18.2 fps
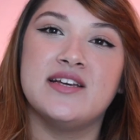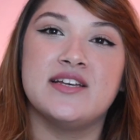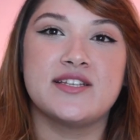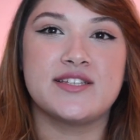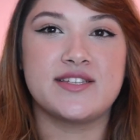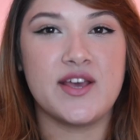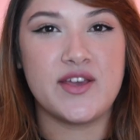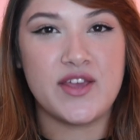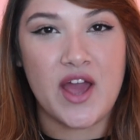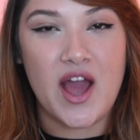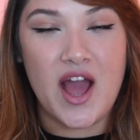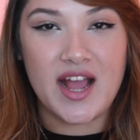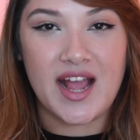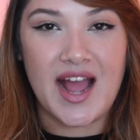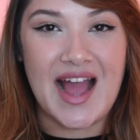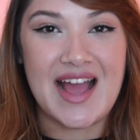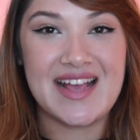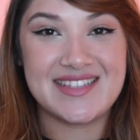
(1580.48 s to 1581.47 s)
So
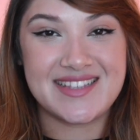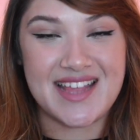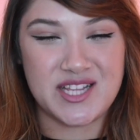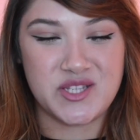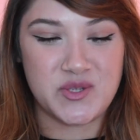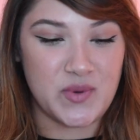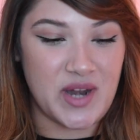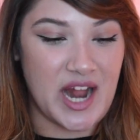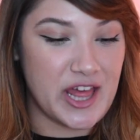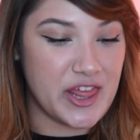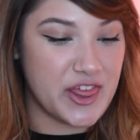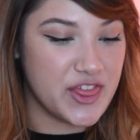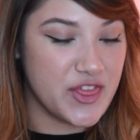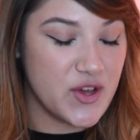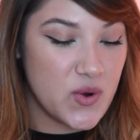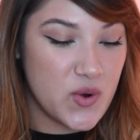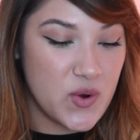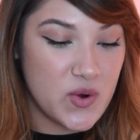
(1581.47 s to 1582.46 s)
yeah guys, that's what I
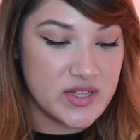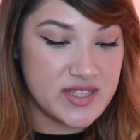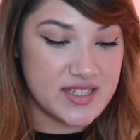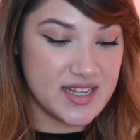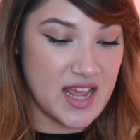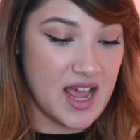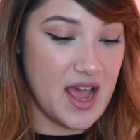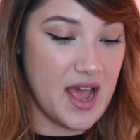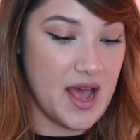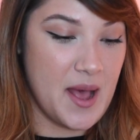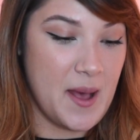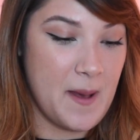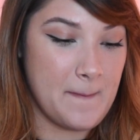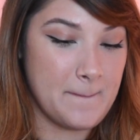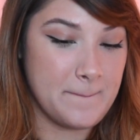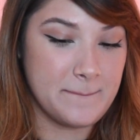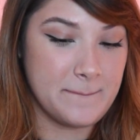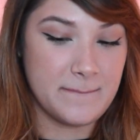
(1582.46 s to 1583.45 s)
thought.
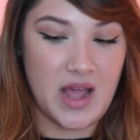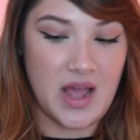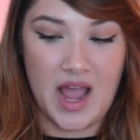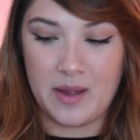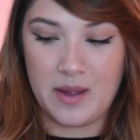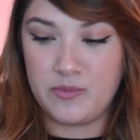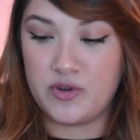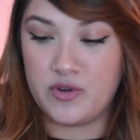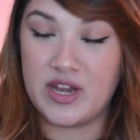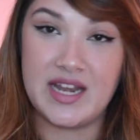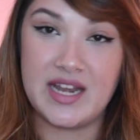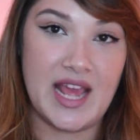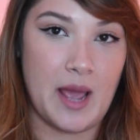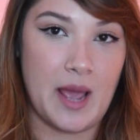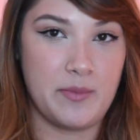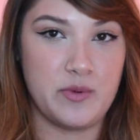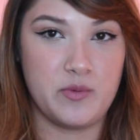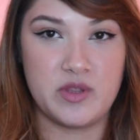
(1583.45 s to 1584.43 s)
I'm
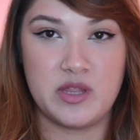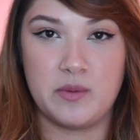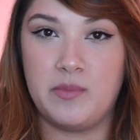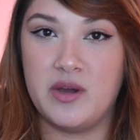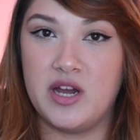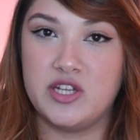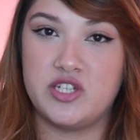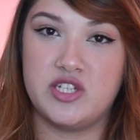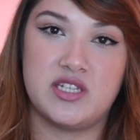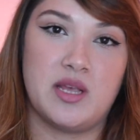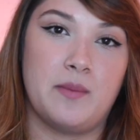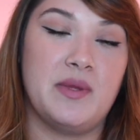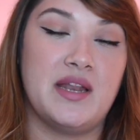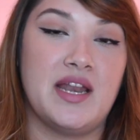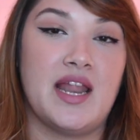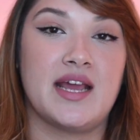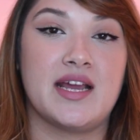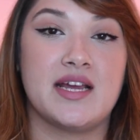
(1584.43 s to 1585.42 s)
really happy with the purchase. I
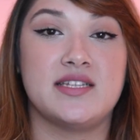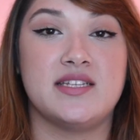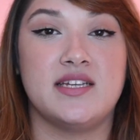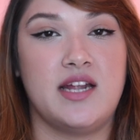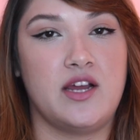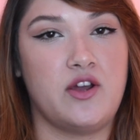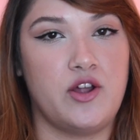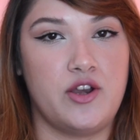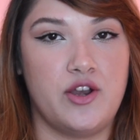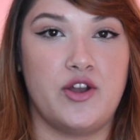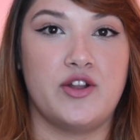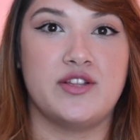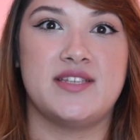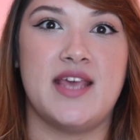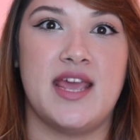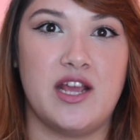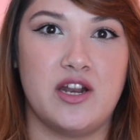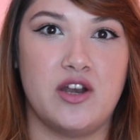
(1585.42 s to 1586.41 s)
mean, like I said, I got it
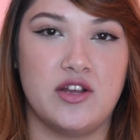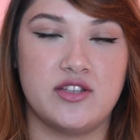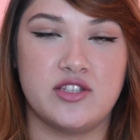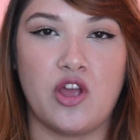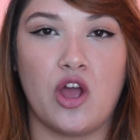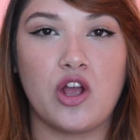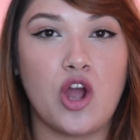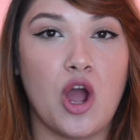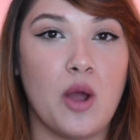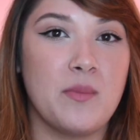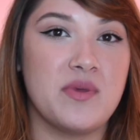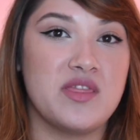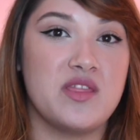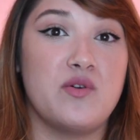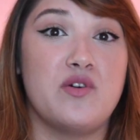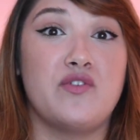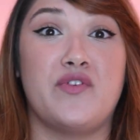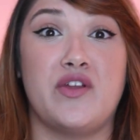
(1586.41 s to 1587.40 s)
on takealot.com,
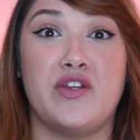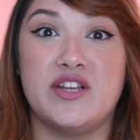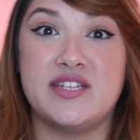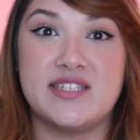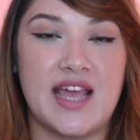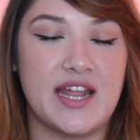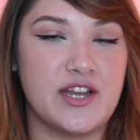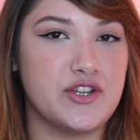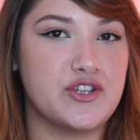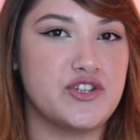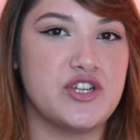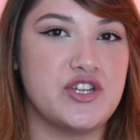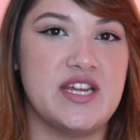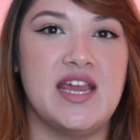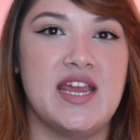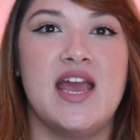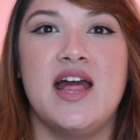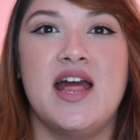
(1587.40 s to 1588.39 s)
and they were very
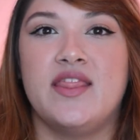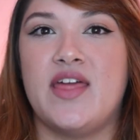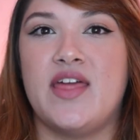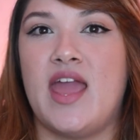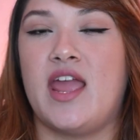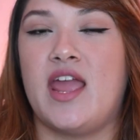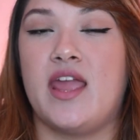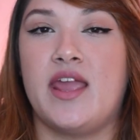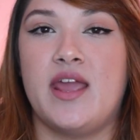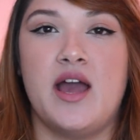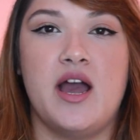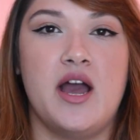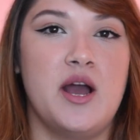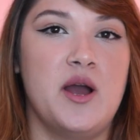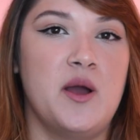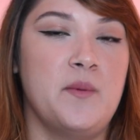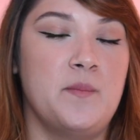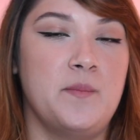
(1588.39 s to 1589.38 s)
sanitary. They
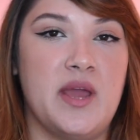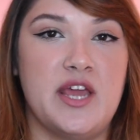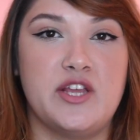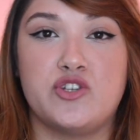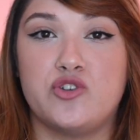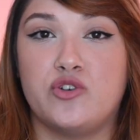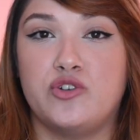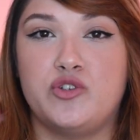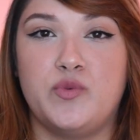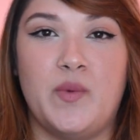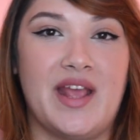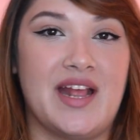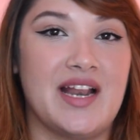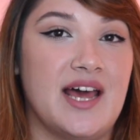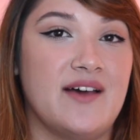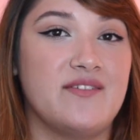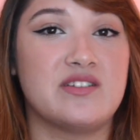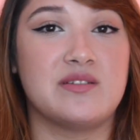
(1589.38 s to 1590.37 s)
made sure to wear
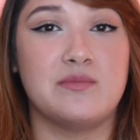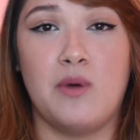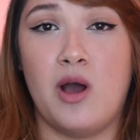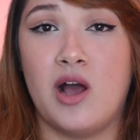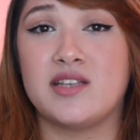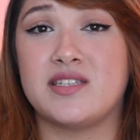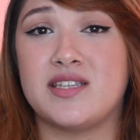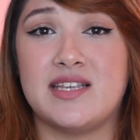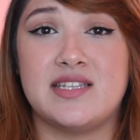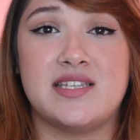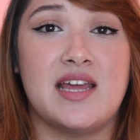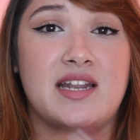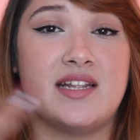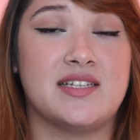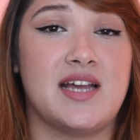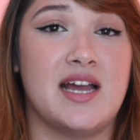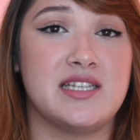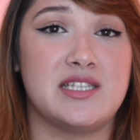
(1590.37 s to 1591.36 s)
gloves, masks, they
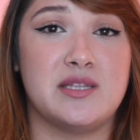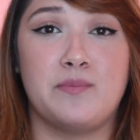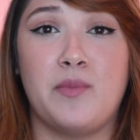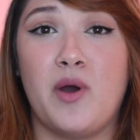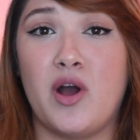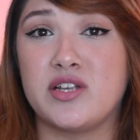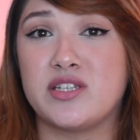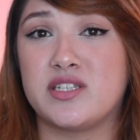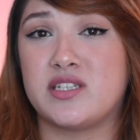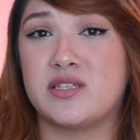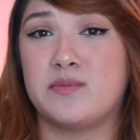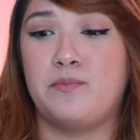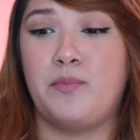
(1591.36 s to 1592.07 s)
sanitized the box,